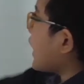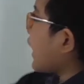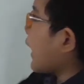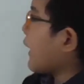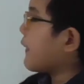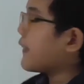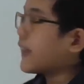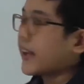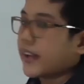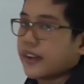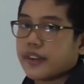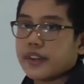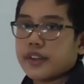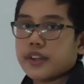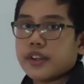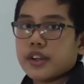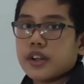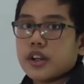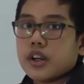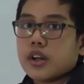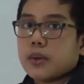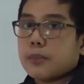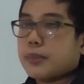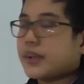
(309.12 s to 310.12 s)
And then
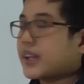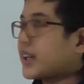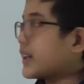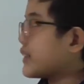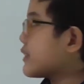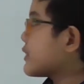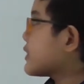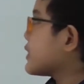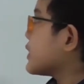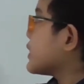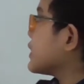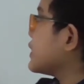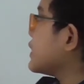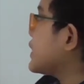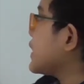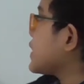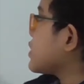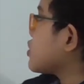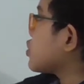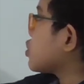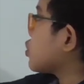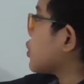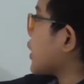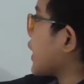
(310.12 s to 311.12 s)
because
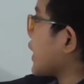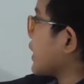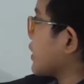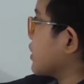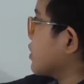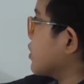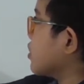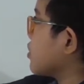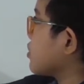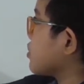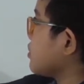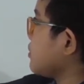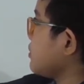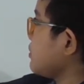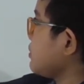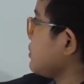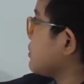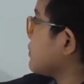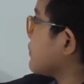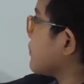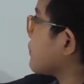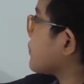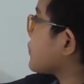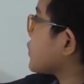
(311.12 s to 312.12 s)
these two angles,
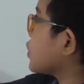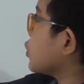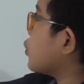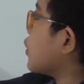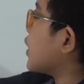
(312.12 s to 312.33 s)
the